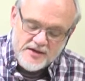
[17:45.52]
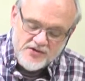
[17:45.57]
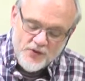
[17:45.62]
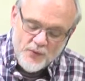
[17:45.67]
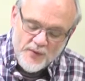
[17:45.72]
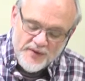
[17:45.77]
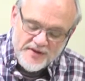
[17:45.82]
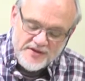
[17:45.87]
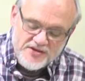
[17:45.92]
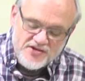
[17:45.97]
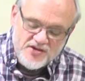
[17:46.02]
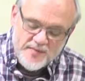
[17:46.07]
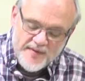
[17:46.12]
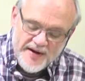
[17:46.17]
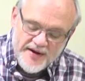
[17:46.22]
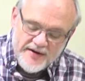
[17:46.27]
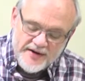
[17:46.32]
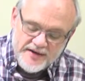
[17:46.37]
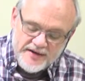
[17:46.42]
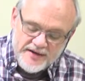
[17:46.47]
So when the
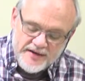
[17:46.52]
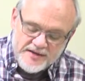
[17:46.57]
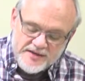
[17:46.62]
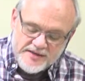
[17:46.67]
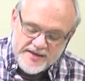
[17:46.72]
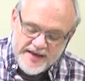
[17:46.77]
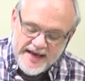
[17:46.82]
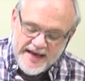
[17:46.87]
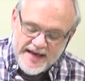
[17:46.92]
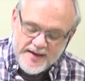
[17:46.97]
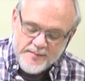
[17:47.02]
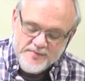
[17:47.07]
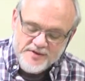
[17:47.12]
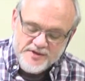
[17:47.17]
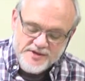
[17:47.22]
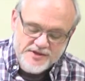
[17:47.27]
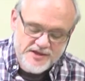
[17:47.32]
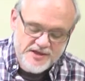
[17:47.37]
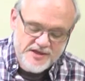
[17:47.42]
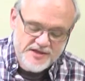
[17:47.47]
Samaritans came
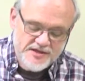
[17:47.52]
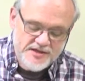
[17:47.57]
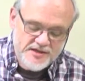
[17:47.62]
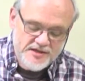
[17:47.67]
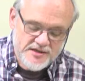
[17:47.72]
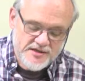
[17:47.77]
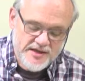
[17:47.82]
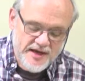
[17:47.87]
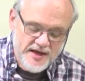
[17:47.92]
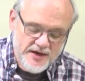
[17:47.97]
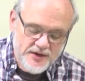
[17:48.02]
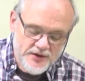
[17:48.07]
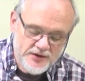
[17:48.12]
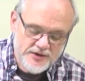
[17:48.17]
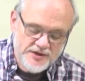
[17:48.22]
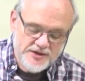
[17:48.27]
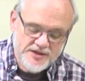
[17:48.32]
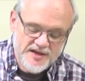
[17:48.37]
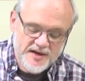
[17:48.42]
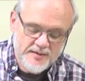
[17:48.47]
to Jesus, they
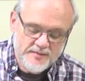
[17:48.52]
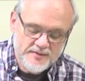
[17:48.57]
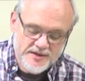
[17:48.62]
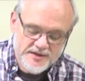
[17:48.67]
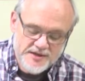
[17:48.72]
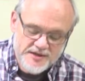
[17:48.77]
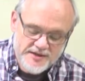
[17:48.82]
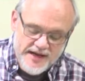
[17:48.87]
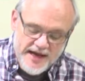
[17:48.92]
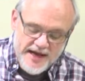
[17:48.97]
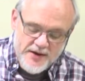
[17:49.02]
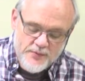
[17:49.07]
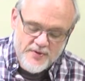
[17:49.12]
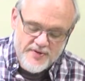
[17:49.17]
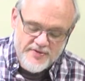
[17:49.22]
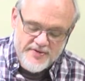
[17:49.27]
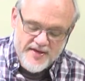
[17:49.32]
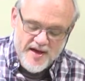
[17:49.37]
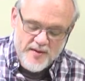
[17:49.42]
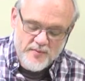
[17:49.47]
urged him to stay
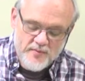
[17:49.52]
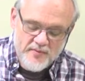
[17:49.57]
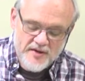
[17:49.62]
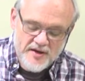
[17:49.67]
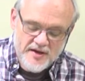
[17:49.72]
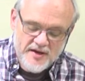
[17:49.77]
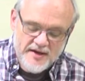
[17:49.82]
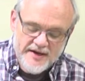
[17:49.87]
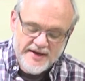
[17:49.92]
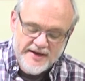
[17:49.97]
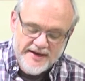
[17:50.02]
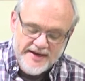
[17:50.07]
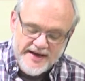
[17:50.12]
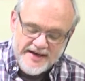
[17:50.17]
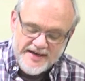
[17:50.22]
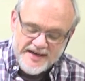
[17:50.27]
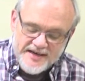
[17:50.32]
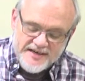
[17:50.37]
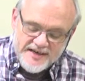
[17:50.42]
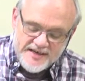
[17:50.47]
with them,
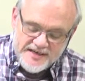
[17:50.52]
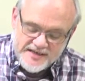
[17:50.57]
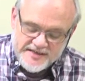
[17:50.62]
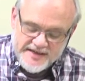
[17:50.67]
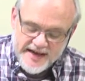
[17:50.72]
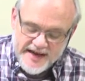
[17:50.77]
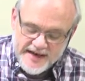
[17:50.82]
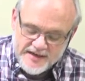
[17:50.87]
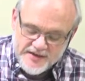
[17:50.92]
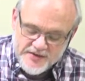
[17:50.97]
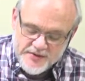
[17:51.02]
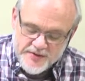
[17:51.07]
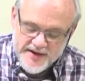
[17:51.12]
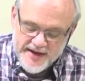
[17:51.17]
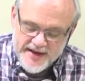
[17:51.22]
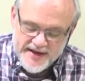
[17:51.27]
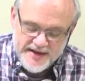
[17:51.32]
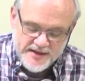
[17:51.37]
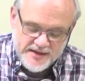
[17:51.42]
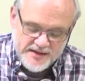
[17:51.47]
and he did stay two
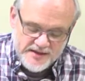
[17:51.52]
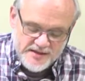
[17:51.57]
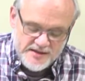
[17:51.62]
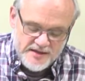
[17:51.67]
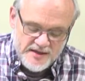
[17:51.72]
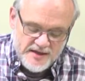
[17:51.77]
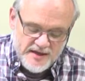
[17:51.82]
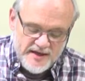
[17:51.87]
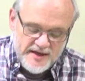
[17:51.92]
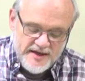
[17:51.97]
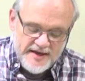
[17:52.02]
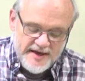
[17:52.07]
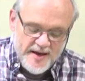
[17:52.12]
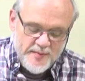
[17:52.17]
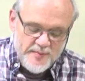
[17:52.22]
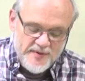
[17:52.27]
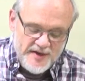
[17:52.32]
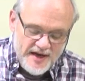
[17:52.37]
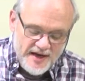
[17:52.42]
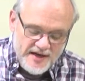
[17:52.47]
days.
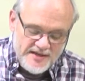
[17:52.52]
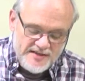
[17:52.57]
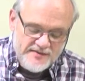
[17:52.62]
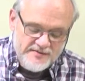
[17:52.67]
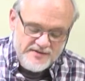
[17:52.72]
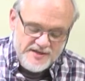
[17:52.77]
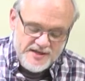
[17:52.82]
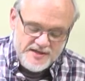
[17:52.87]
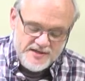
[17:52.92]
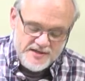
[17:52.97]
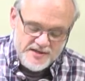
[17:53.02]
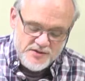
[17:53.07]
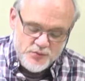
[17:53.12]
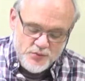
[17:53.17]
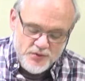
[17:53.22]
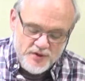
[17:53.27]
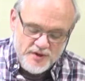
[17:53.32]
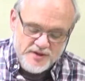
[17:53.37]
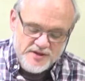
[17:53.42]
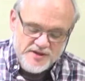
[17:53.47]
And because of
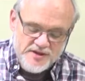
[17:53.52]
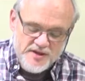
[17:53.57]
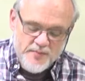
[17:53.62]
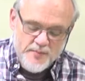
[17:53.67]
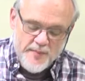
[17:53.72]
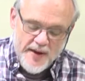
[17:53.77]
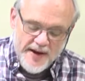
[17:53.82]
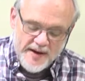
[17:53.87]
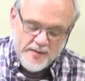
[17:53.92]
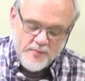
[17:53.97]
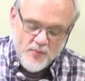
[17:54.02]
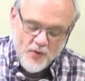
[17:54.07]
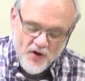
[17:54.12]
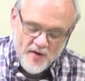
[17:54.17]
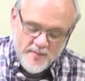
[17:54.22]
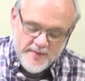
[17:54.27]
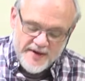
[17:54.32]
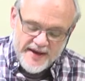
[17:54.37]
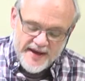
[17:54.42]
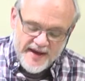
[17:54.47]
Jesus' words, many
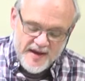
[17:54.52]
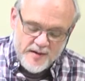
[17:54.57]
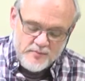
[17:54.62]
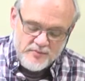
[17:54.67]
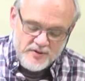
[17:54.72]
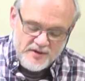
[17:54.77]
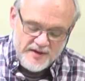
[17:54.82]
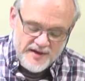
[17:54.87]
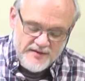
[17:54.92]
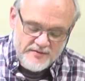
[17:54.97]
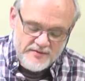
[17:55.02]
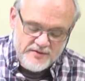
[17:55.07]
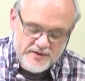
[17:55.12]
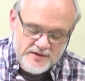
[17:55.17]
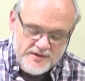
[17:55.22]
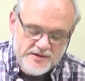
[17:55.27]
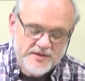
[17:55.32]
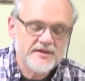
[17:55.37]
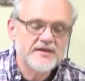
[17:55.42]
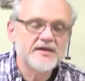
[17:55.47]
more became
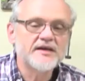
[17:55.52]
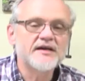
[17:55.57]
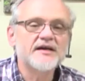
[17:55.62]
believers.